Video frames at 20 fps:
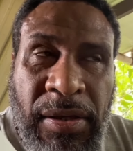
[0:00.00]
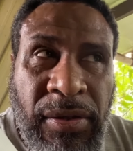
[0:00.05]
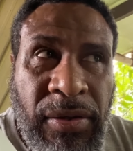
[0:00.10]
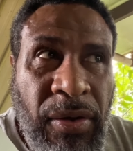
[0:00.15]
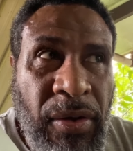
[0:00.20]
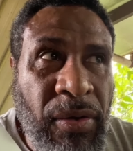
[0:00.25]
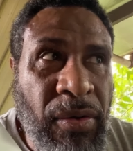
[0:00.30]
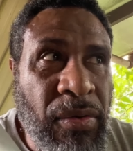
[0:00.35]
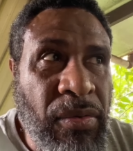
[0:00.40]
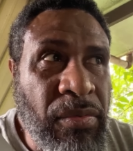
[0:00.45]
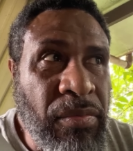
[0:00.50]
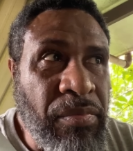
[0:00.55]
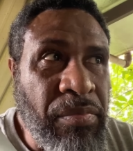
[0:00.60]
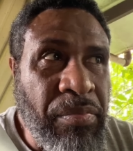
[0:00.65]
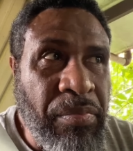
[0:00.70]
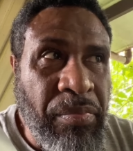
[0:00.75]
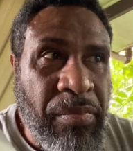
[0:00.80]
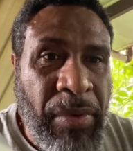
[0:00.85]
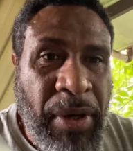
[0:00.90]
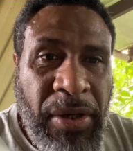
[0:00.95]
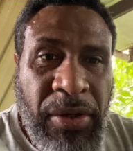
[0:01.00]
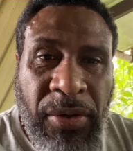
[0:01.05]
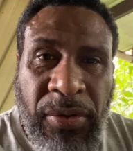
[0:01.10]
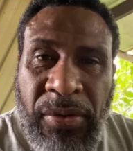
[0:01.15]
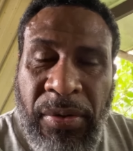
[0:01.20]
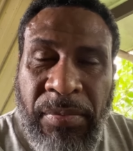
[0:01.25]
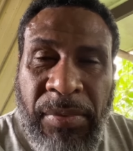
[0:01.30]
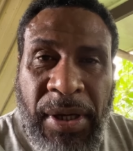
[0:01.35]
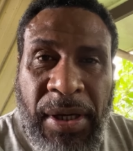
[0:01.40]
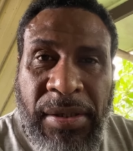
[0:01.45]
So what
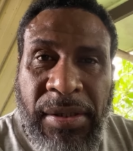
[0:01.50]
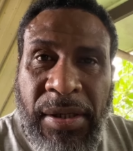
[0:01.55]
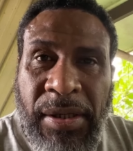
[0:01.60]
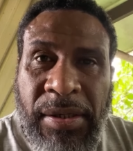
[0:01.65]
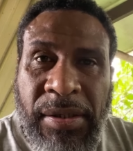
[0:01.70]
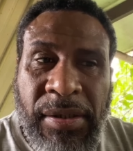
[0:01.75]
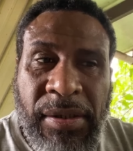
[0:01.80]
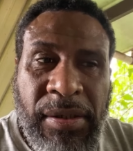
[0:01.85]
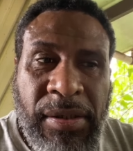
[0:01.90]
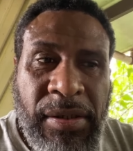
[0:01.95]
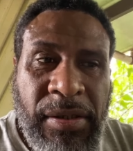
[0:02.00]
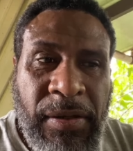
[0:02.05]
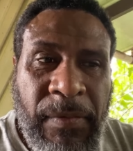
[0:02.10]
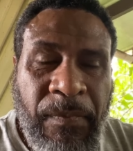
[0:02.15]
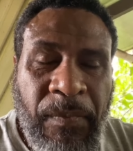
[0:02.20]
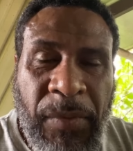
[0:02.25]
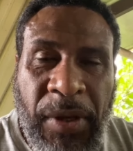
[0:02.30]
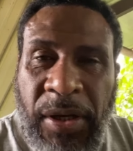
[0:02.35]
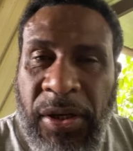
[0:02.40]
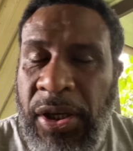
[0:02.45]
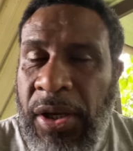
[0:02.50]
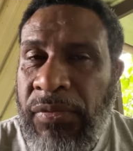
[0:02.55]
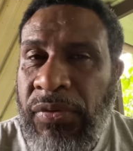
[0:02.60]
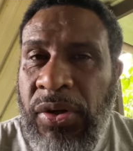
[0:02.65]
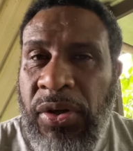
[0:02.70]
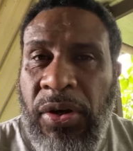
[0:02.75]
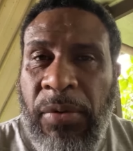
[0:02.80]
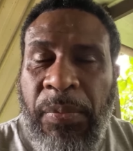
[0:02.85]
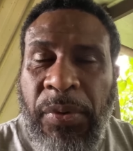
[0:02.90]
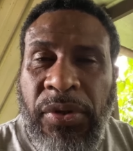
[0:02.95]
YouTube does is, it
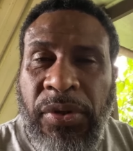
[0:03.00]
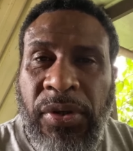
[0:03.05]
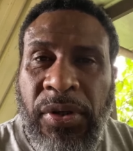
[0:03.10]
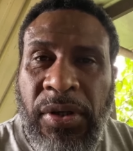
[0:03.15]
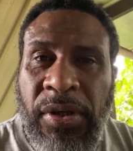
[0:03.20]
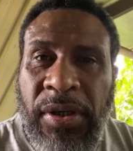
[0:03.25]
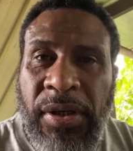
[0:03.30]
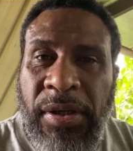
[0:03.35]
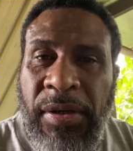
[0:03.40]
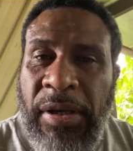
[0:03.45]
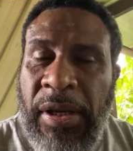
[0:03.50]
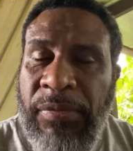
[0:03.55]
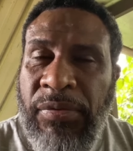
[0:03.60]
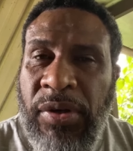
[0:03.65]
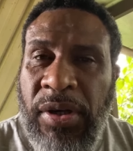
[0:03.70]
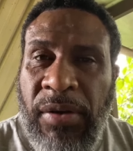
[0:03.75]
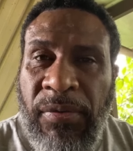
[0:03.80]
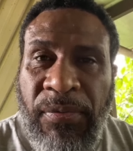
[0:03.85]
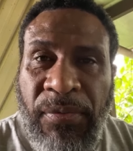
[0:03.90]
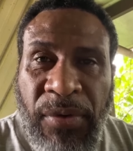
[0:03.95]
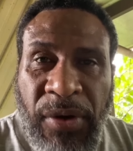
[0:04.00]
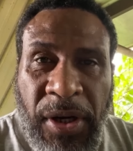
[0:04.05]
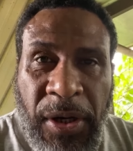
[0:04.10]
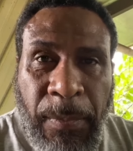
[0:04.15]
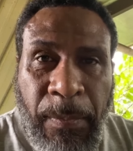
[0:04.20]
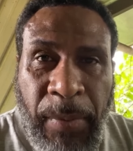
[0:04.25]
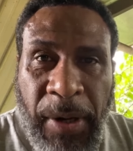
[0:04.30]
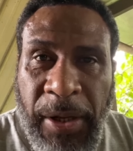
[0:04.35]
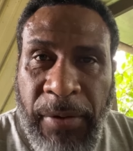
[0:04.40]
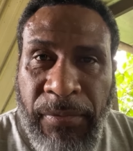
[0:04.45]
gives you the opportunity, it gives you the free
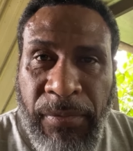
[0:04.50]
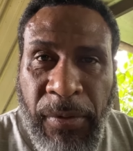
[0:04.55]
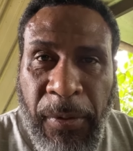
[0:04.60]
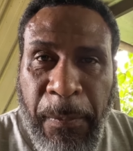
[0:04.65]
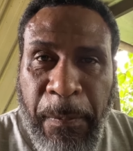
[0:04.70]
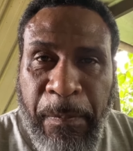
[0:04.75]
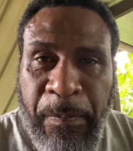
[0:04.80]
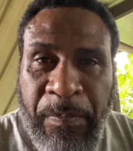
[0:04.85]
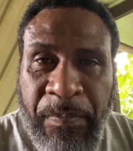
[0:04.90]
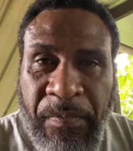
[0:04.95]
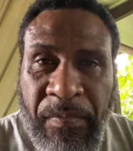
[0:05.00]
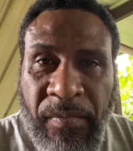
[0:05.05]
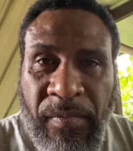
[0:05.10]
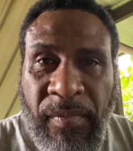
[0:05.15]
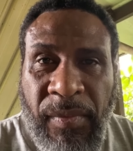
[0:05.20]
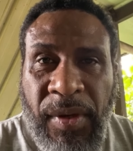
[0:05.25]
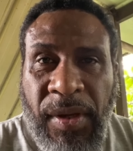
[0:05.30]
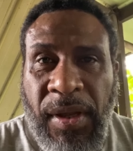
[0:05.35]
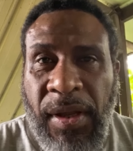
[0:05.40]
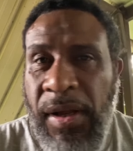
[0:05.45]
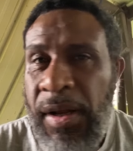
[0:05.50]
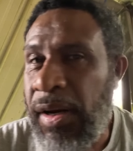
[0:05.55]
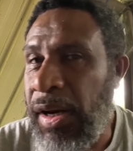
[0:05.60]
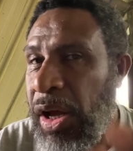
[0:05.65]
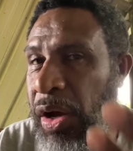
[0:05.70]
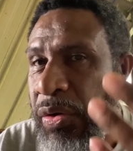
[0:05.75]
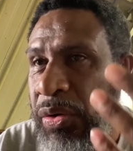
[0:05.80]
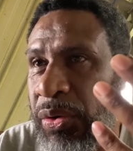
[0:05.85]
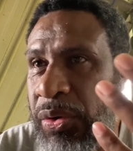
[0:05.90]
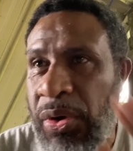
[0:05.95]
platform.
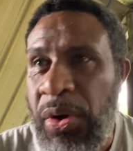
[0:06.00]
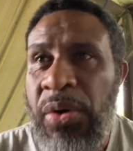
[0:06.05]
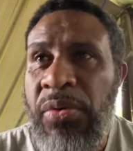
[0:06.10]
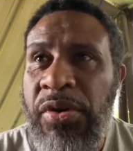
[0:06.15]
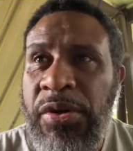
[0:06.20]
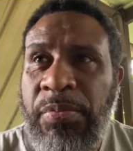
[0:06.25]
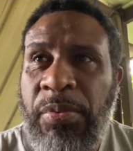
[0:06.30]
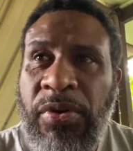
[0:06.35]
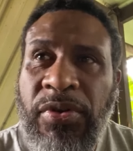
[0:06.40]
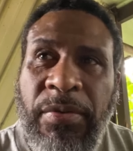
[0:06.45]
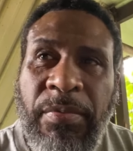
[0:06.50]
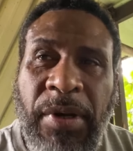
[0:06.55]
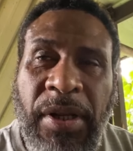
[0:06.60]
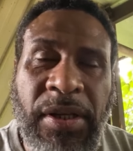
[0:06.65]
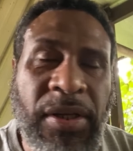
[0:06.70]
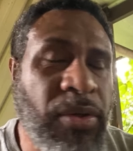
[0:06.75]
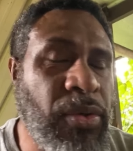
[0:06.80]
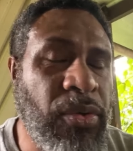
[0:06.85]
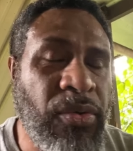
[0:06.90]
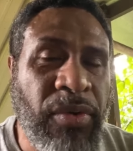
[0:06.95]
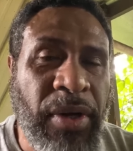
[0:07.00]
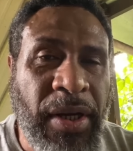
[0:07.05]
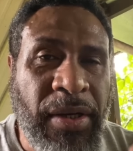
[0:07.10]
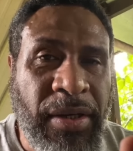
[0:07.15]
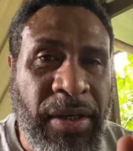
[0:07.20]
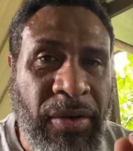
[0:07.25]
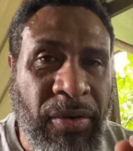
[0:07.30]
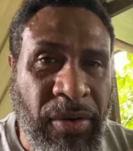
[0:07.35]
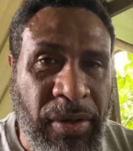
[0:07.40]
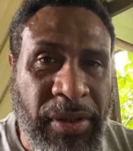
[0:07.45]
Now your responsibility is to create
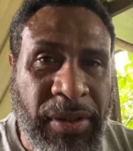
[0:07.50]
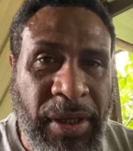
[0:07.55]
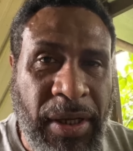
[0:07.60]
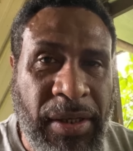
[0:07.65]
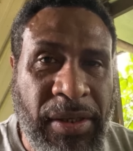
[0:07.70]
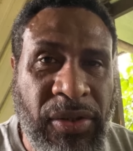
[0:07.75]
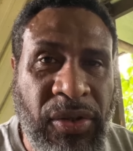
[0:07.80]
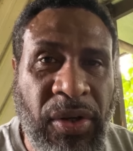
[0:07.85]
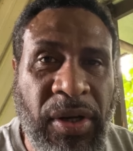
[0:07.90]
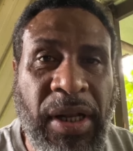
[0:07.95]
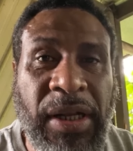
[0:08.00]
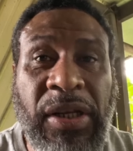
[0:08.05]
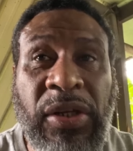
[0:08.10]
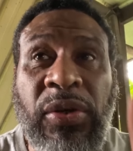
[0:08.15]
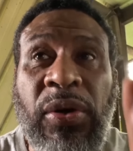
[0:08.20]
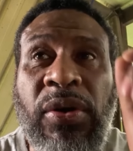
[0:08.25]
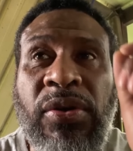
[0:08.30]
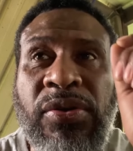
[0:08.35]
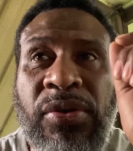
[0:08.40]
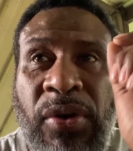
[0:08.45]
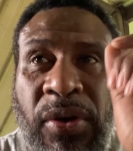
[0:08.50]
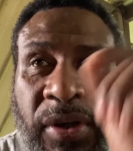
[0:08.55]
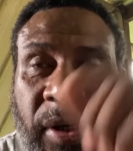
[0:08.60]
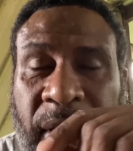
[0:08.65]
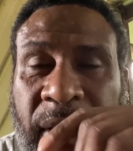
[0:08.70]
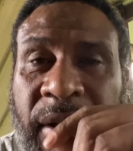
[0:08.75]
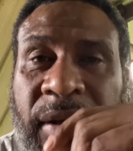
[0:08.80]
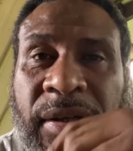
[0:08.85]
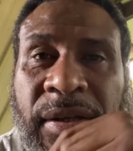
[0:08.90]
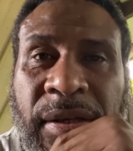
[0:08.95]
content so that it goes
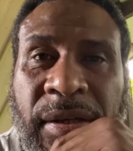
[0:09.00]
under